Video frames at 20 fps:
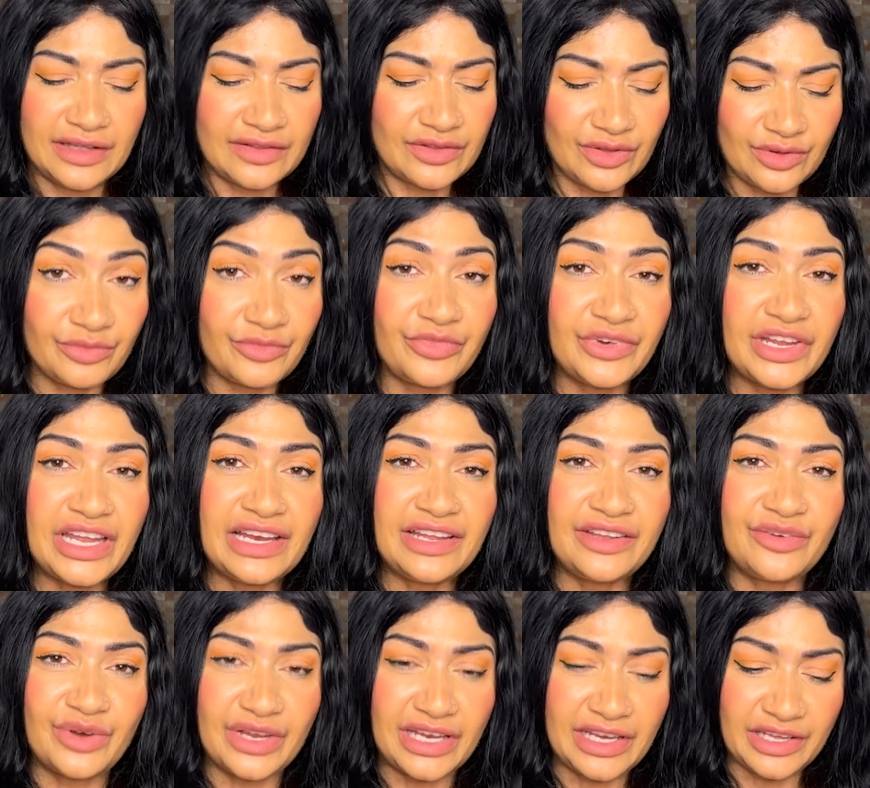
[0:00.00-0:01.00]
So
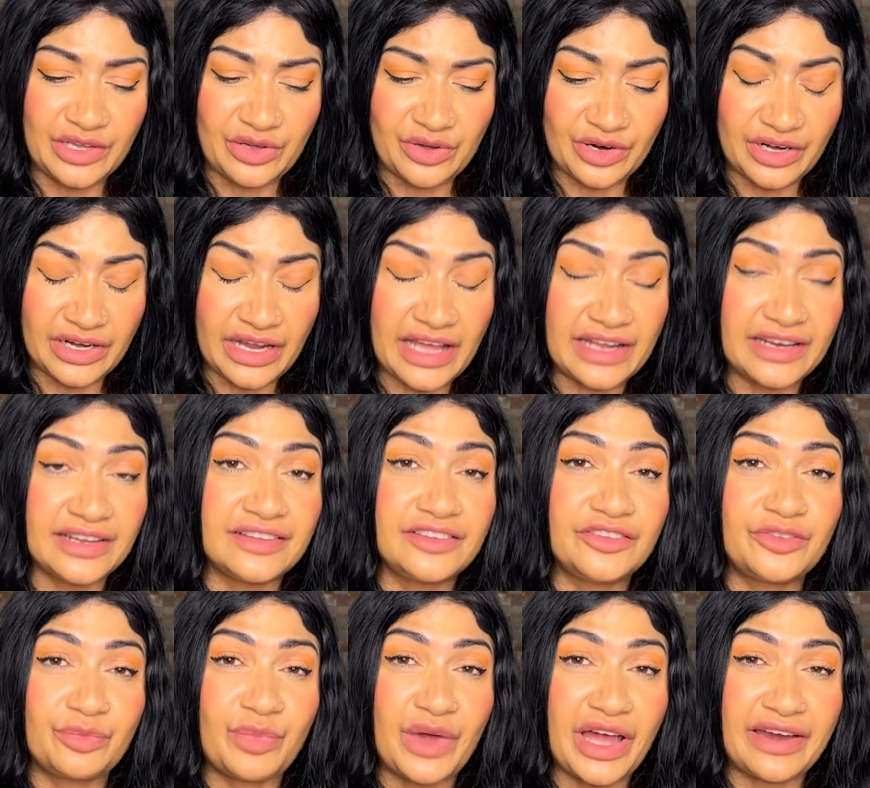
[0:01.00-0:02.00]
really good and
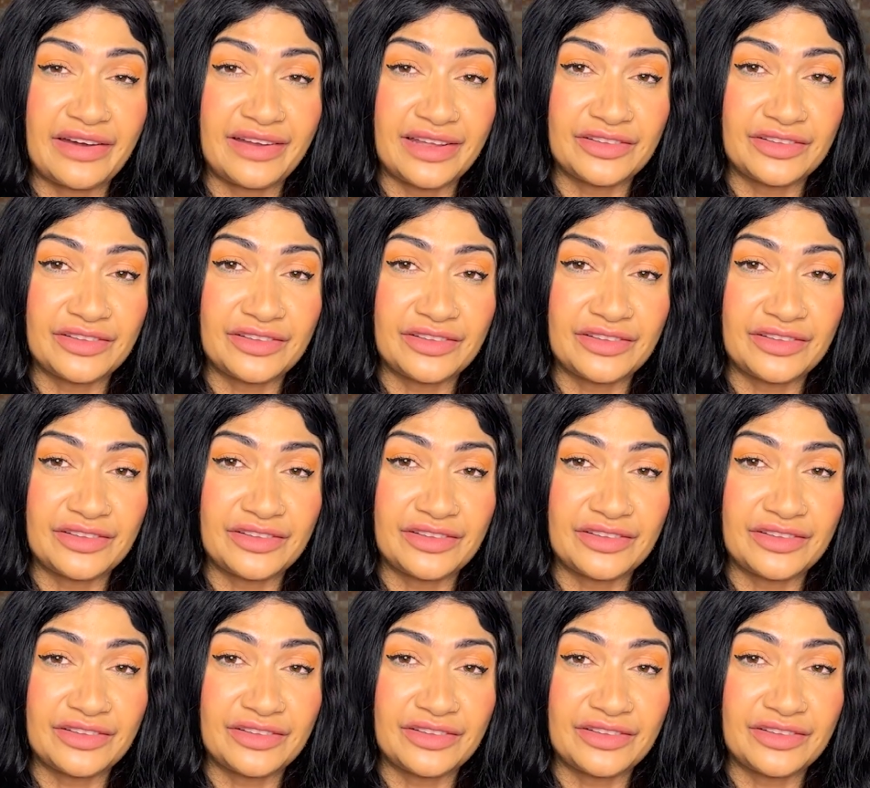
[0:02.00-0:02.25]
inspiring